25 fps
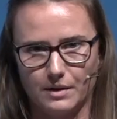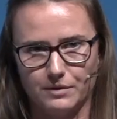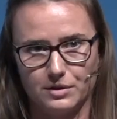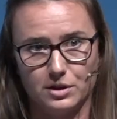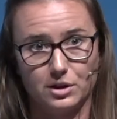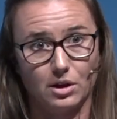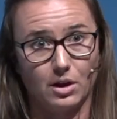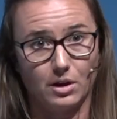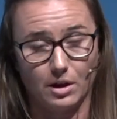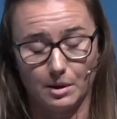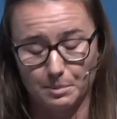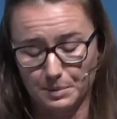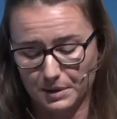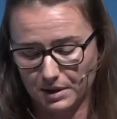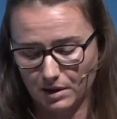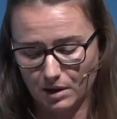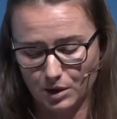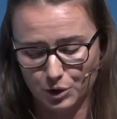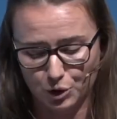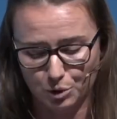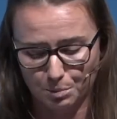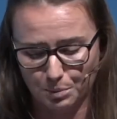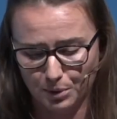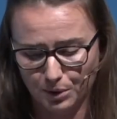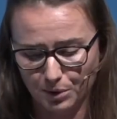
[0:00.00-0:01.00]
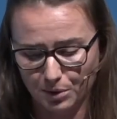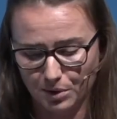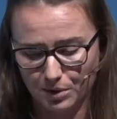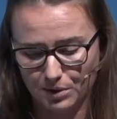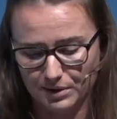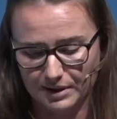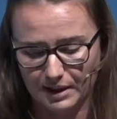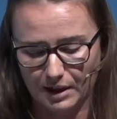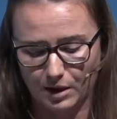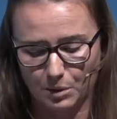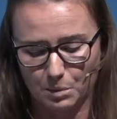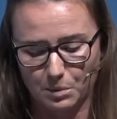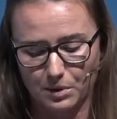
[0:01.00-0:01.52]
of startups and entrepreneurs
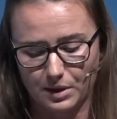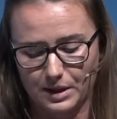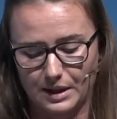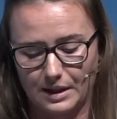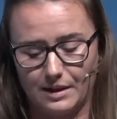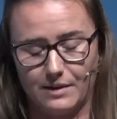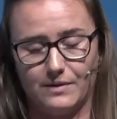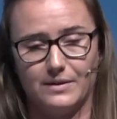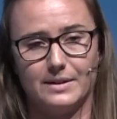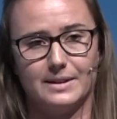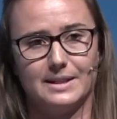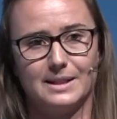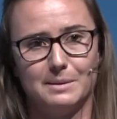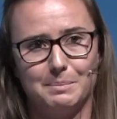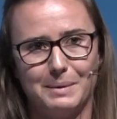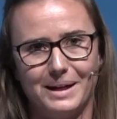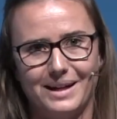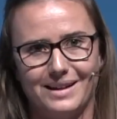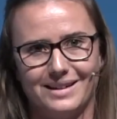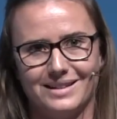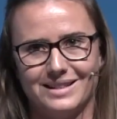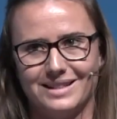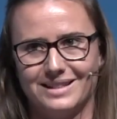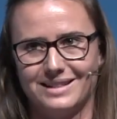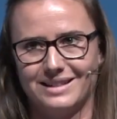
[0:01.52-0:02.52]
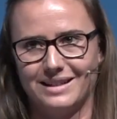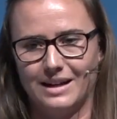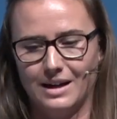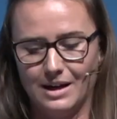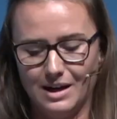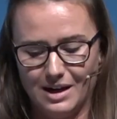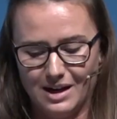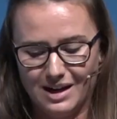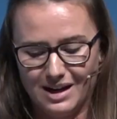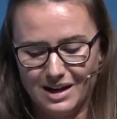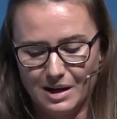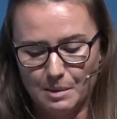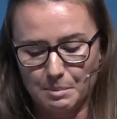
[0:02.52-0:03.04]
that are working in this space,
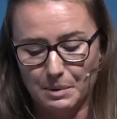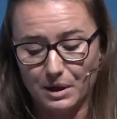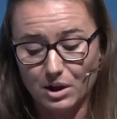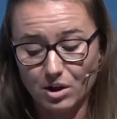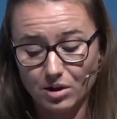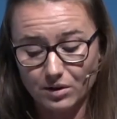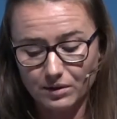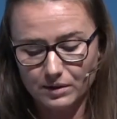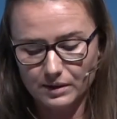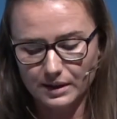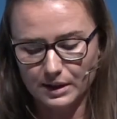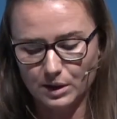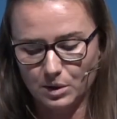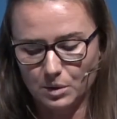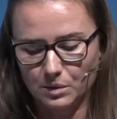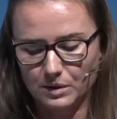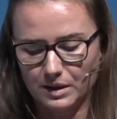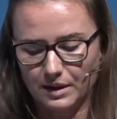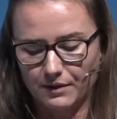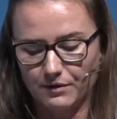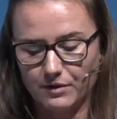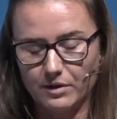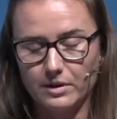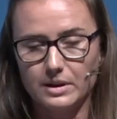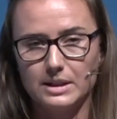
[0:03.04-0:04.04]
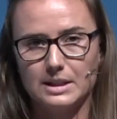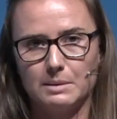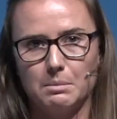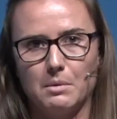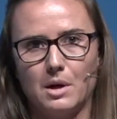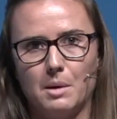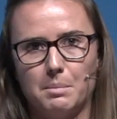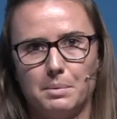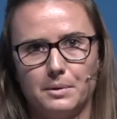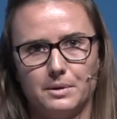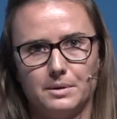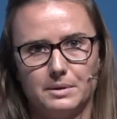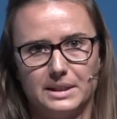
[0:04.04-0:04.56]
but currently only a very
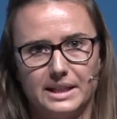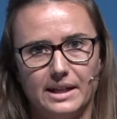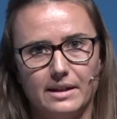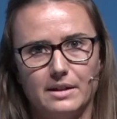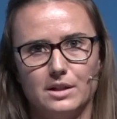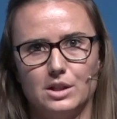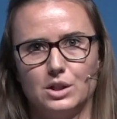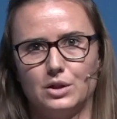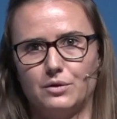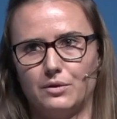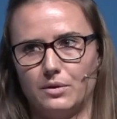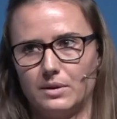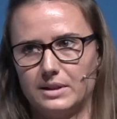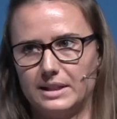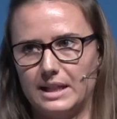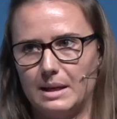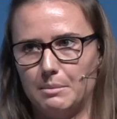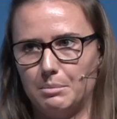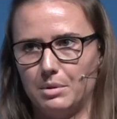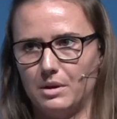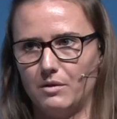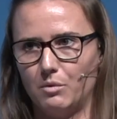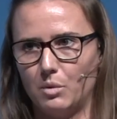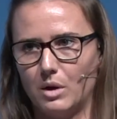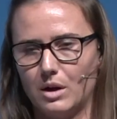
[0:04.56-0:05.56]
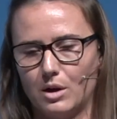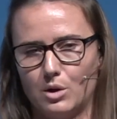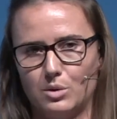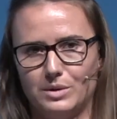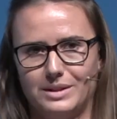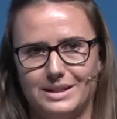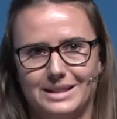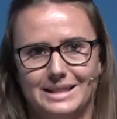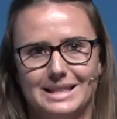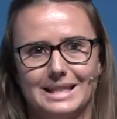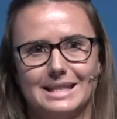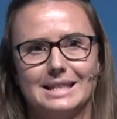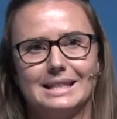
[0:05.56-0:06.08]
small percentage, for example, of what goes
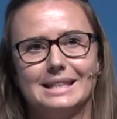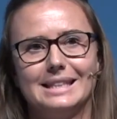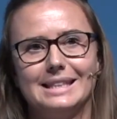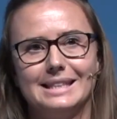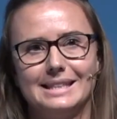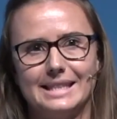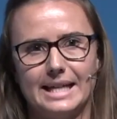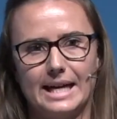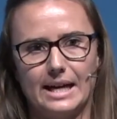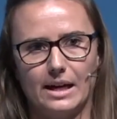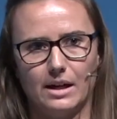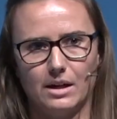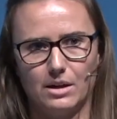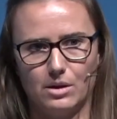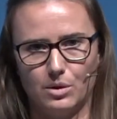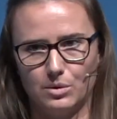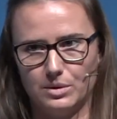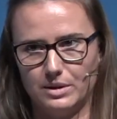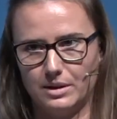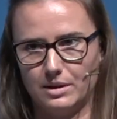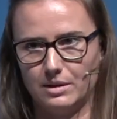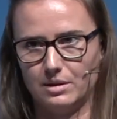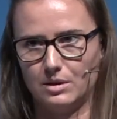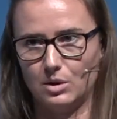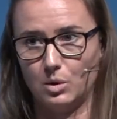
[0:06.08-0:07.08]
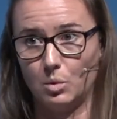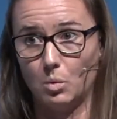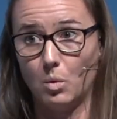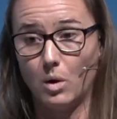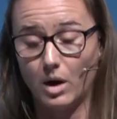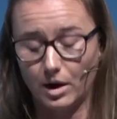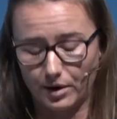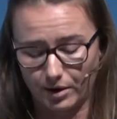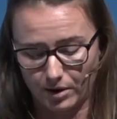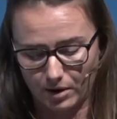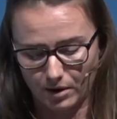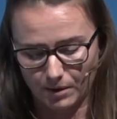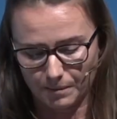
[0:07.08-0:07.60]
into clean tech goes into
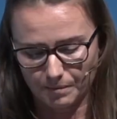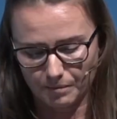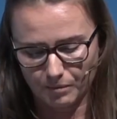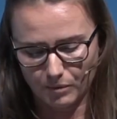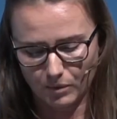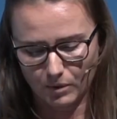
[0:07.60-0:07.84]
water.